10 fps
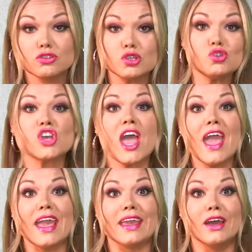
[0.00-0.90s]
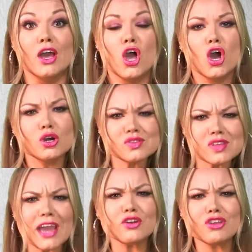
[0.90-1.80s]
Touche! Whose
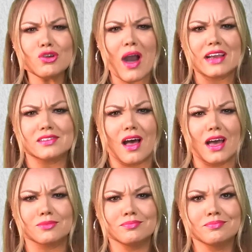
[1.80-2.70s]
side are you guys on?